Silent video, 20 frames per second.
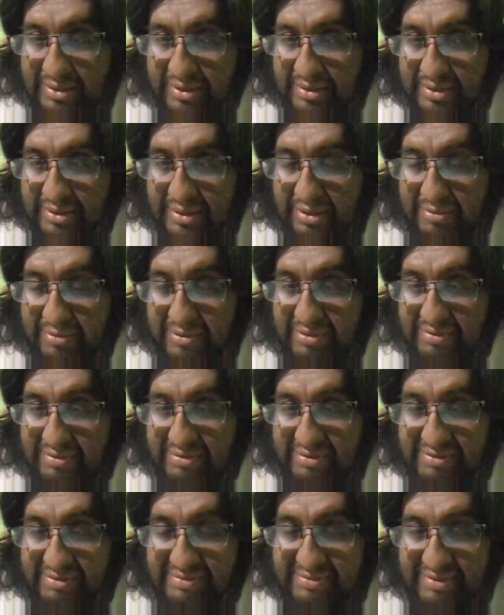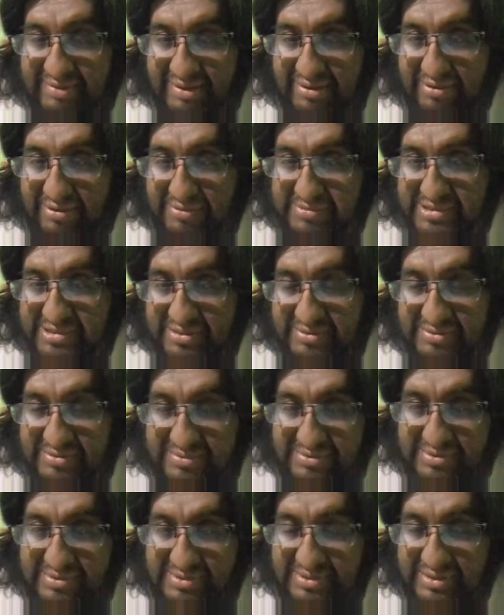given these
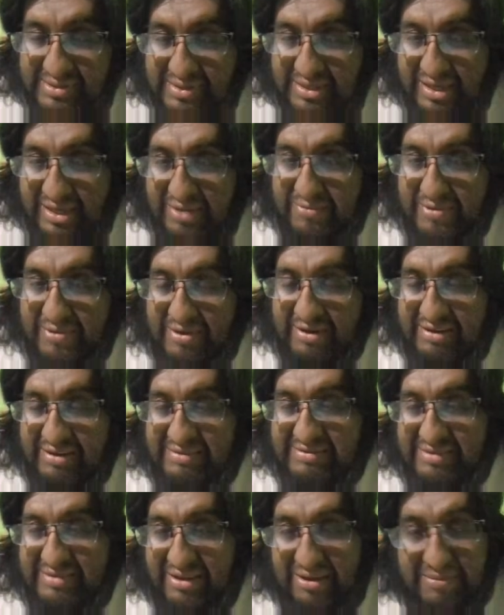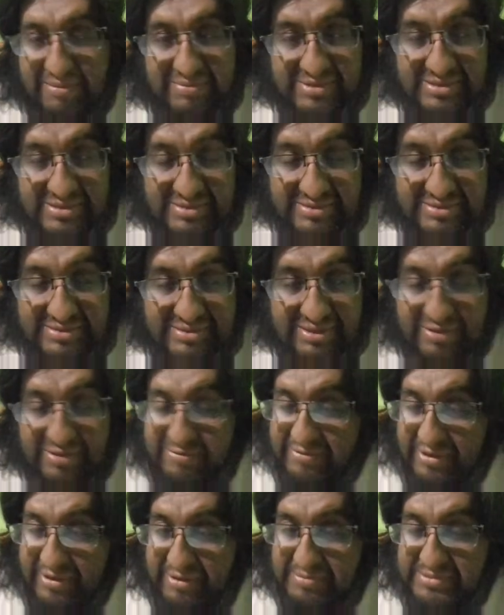options, keyword list options
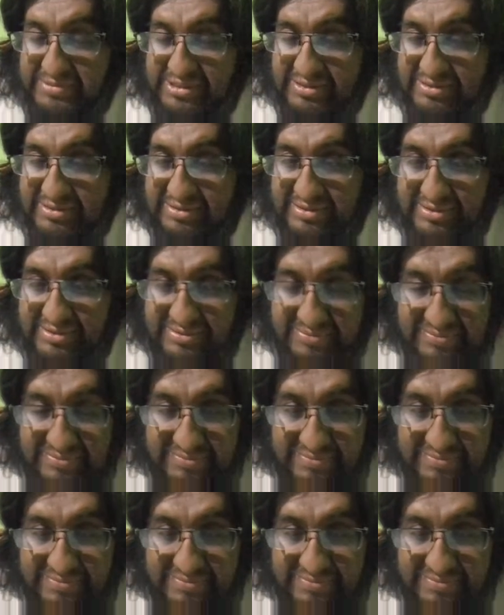of options,